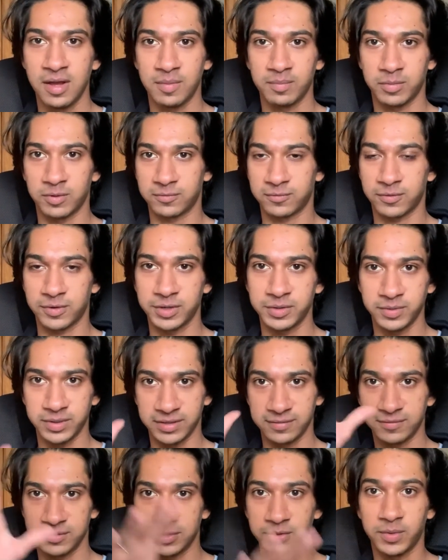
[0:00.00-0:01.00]
Before you
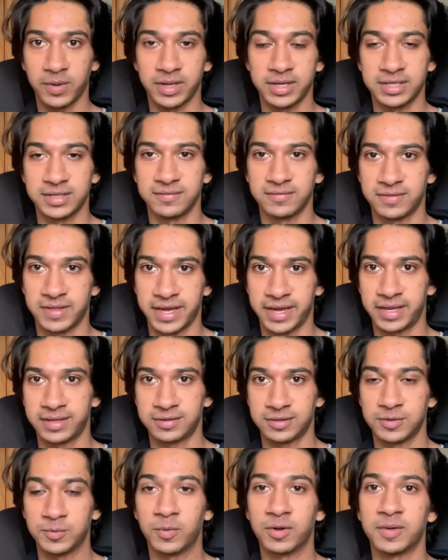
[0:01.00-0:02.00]
even do any of
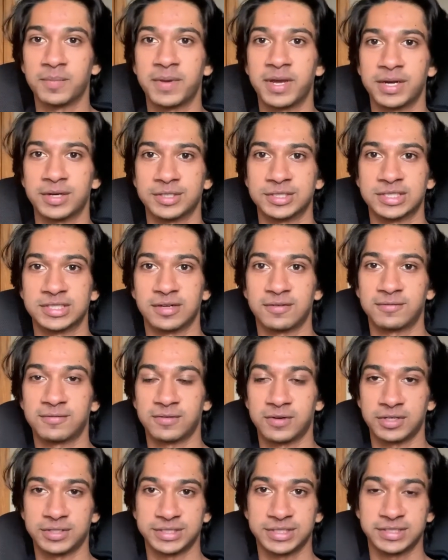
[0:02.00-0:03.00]
that, you want to pay yourself
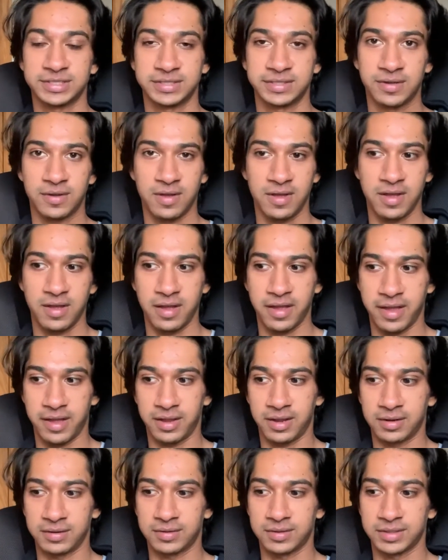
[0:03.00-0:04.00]
first.
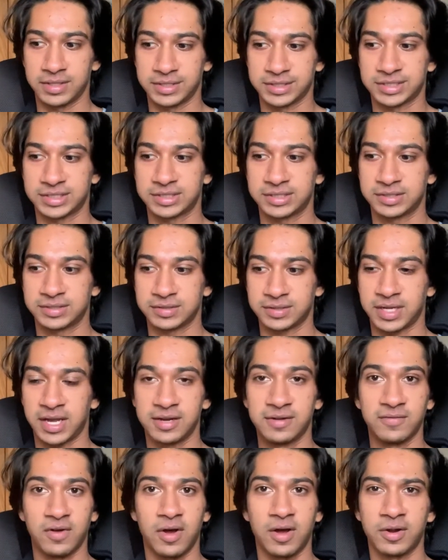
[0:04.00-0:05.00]
And this
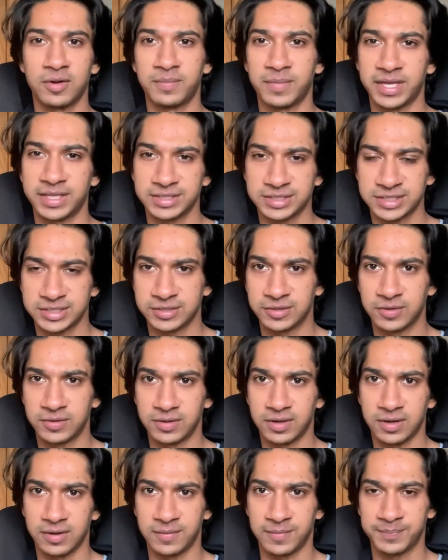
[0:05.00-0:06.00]
kind of automates
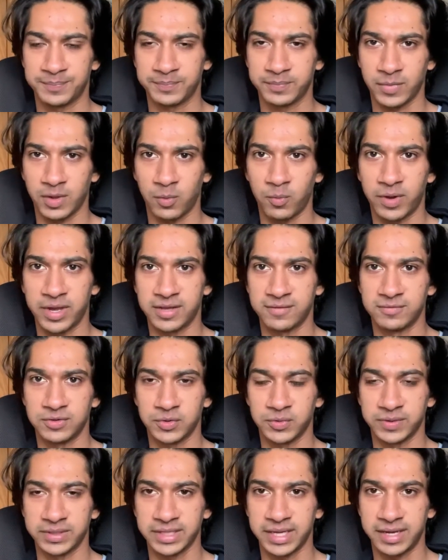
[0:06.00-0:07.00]
the way of
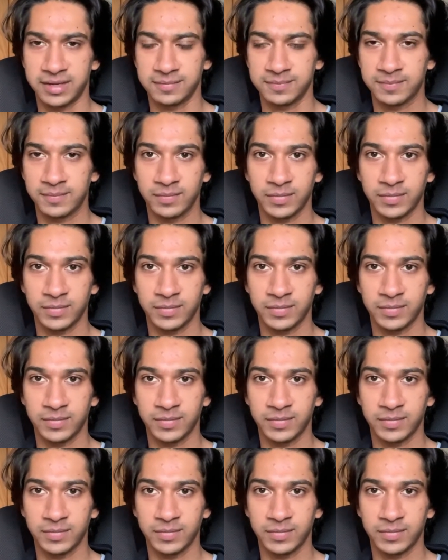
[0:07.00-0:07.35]
doing that.